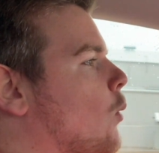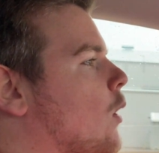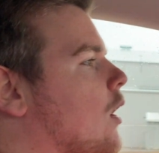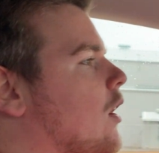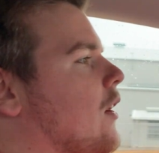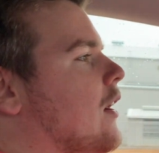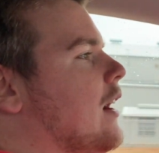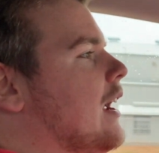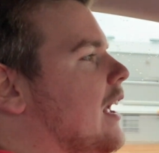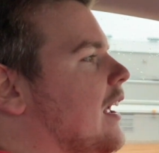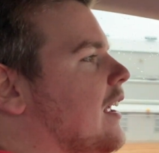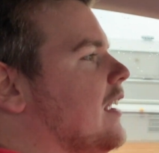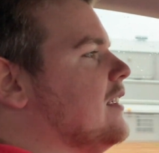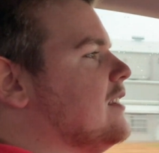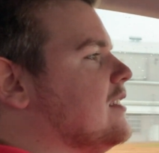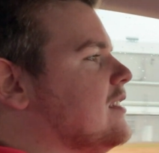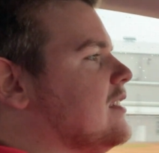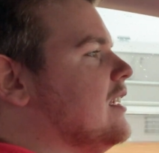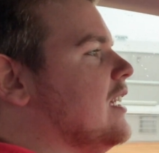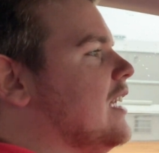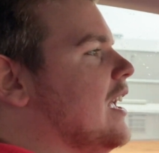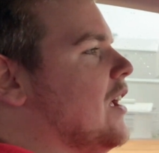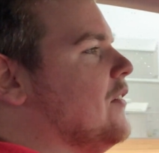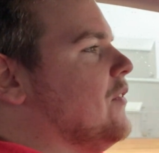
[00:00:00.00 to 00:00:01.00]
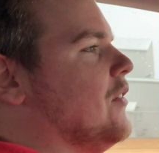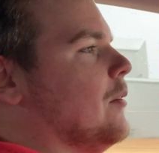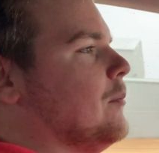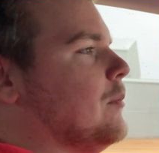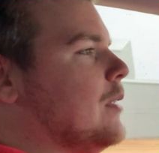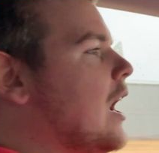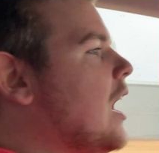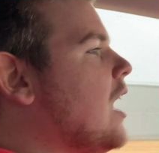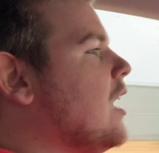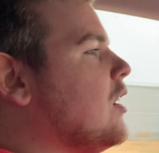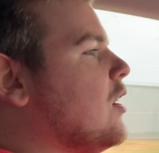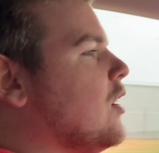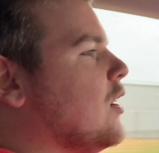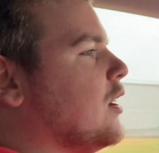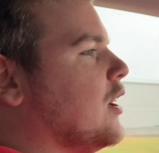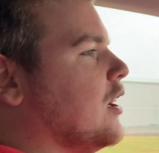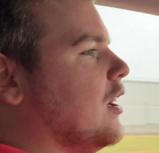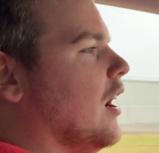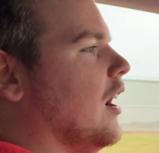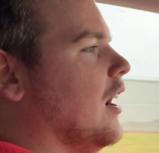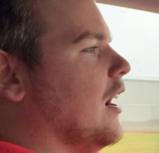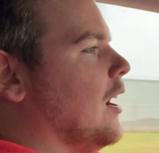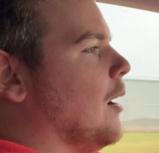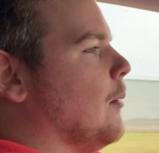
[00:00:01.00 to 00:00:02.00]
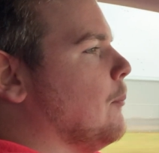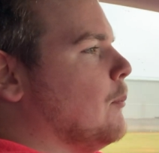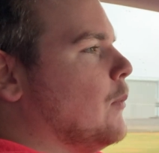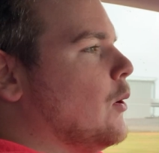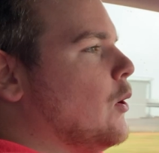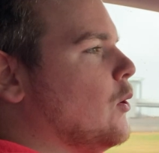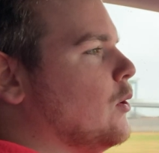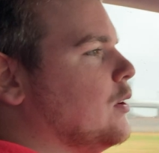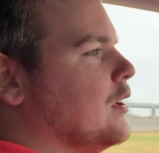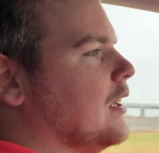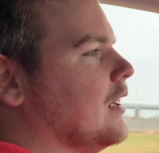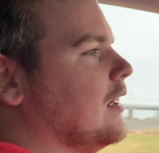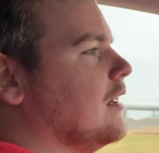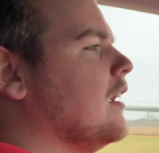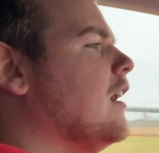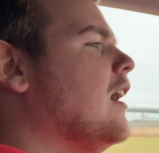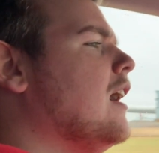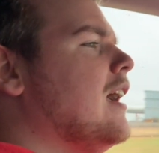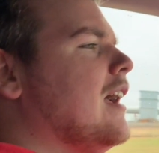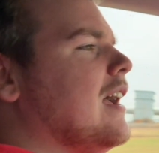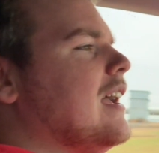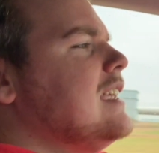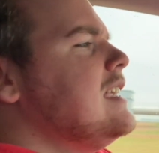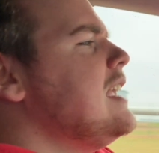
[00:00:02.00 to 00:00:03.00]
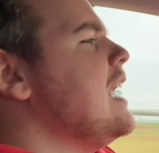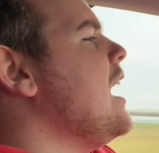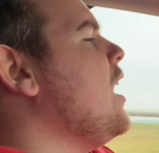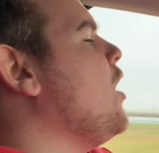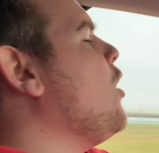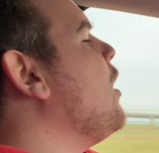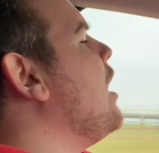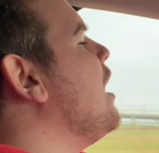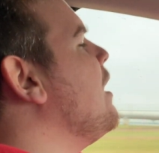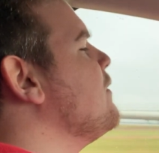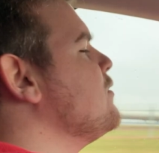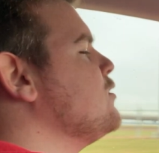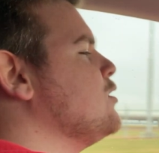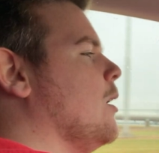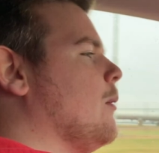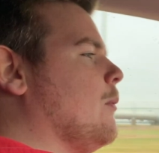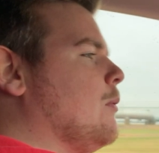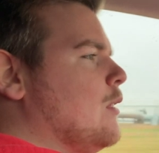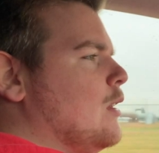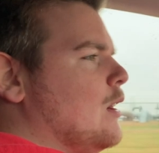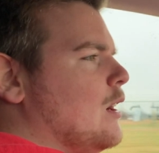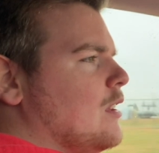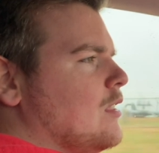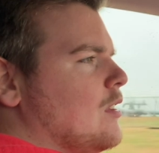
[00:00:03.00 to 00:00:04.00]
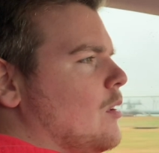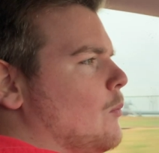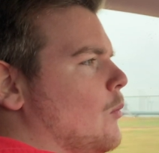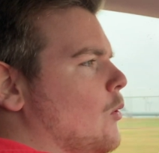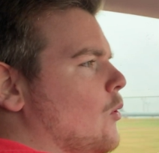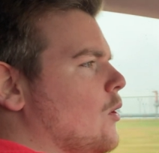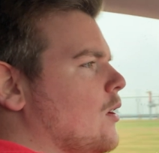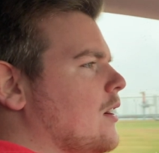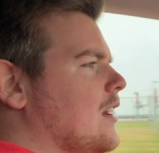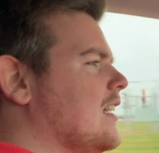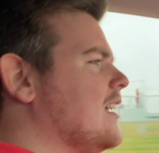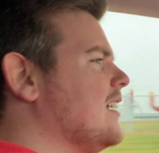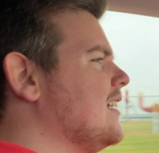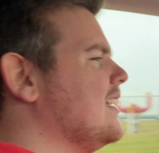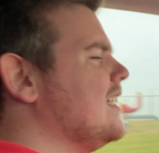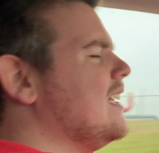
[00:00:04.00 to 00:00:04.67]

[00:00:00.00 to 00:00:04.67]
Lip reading: Whereas if I'm not on a cut and I'm bulking, yeah, I'll have something in the morning.